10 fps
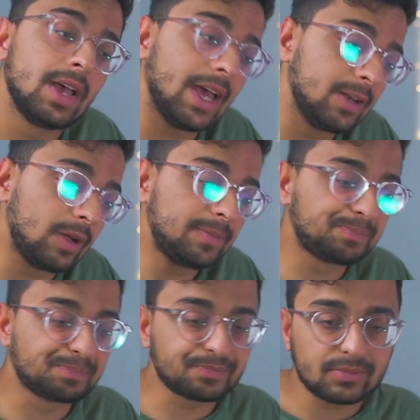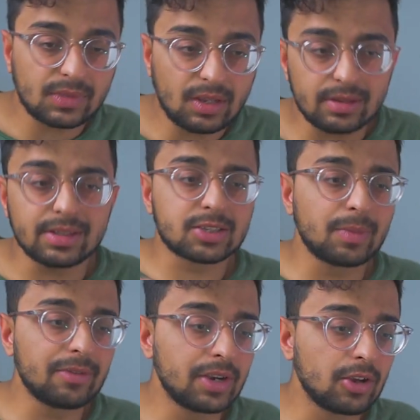Anyway, that's
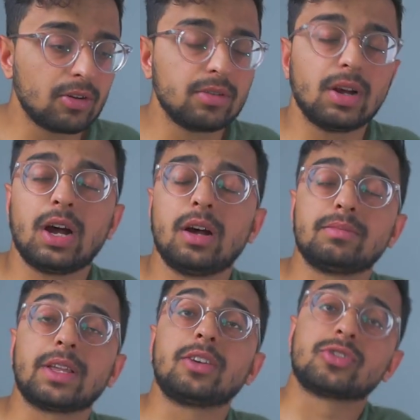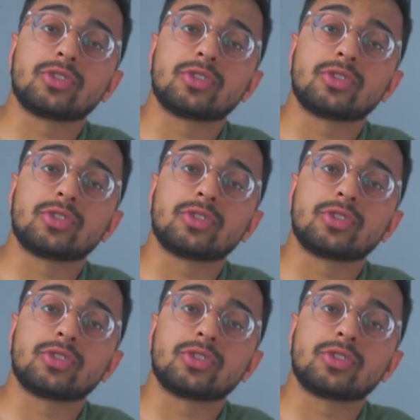my video. Um, thank you